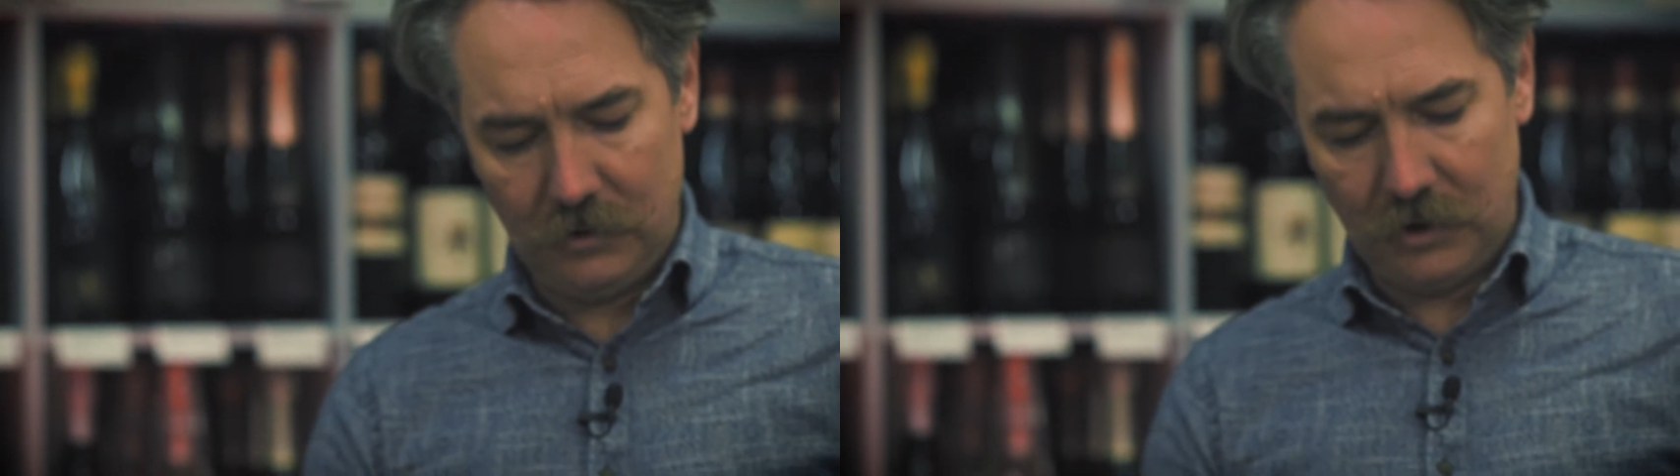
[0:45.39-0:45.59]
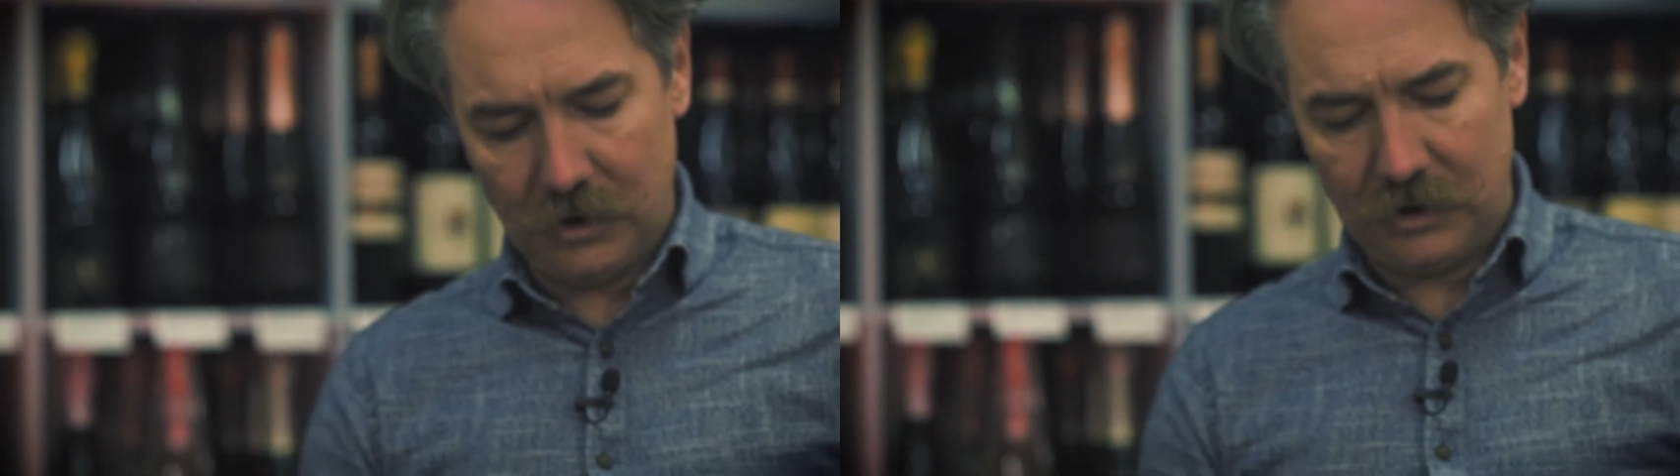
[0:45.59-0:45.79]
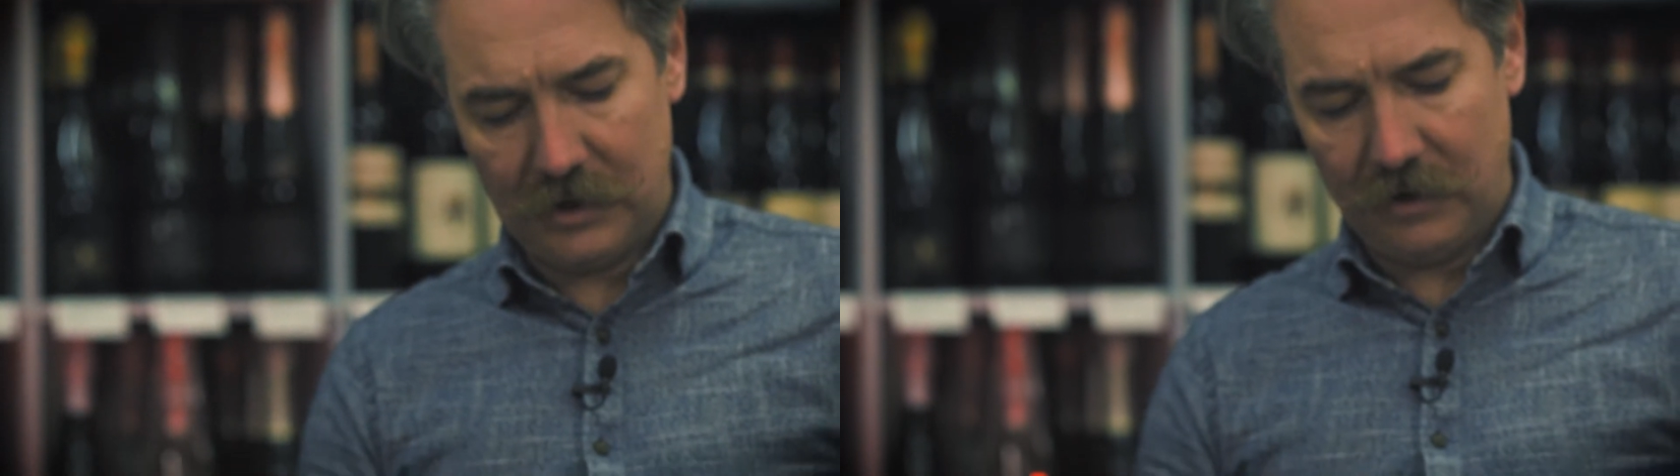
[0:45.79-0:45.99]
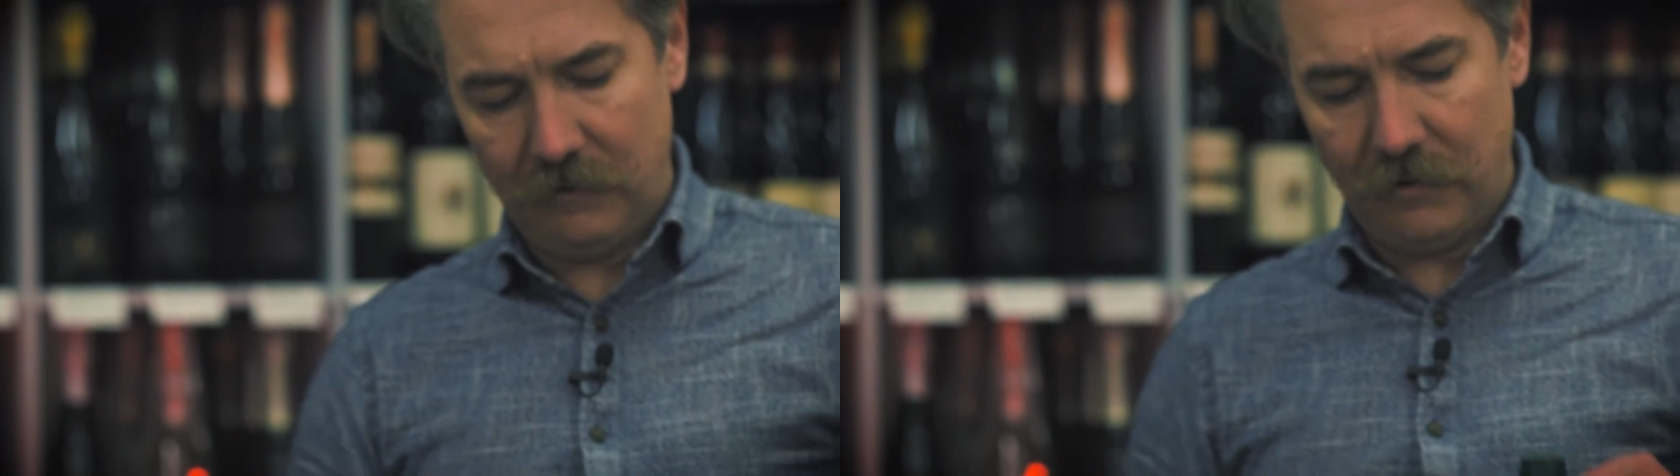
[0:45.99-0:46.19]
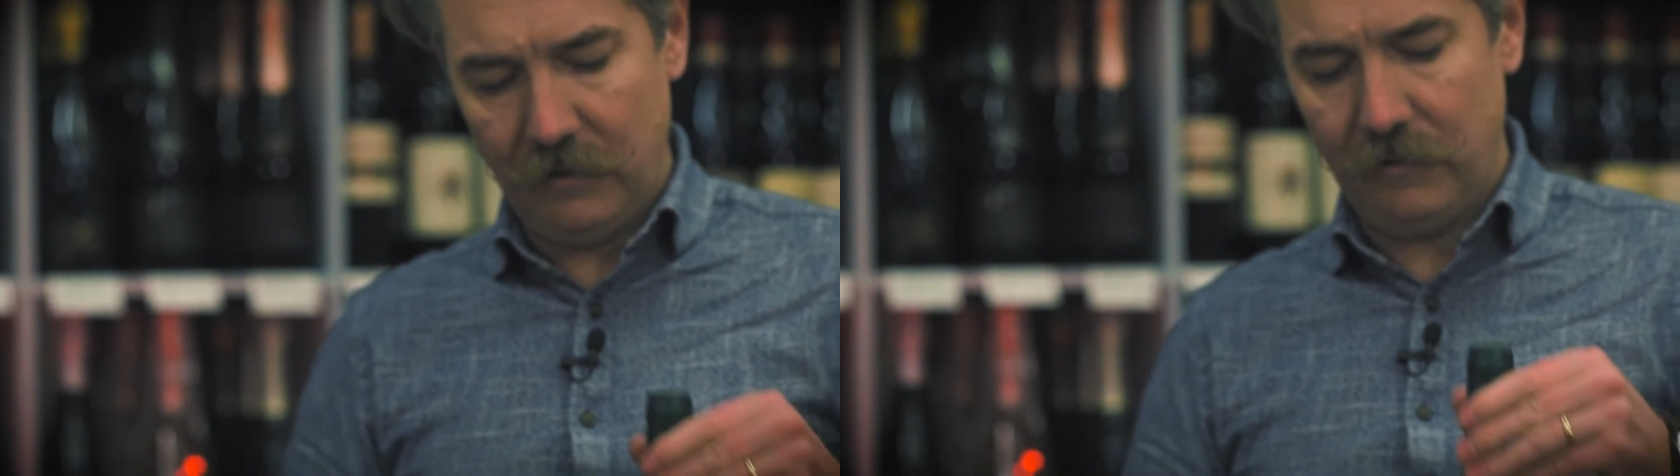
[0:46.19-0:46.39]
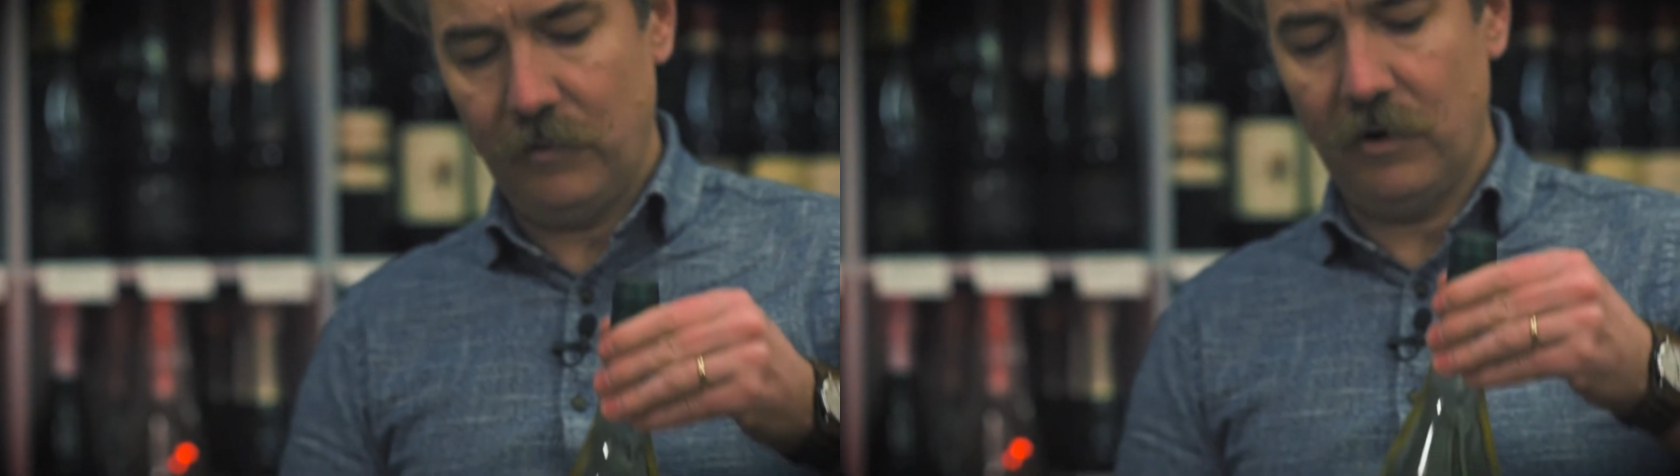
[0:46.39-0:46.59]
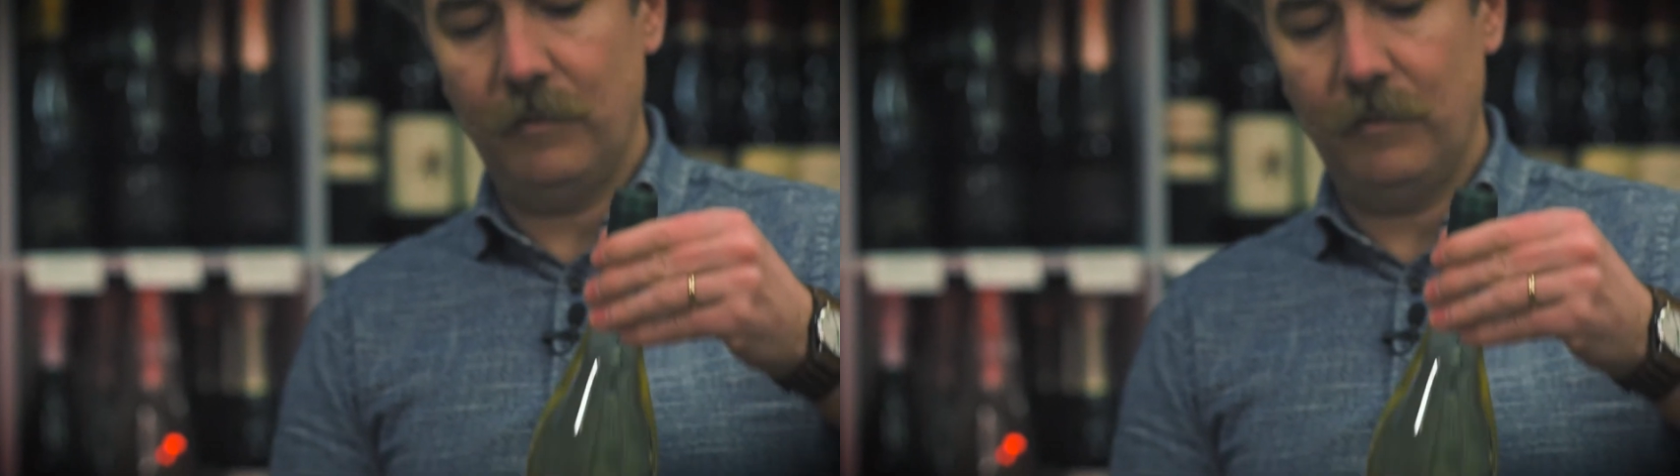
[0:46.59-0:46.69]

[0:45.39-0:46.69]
just down the road from where I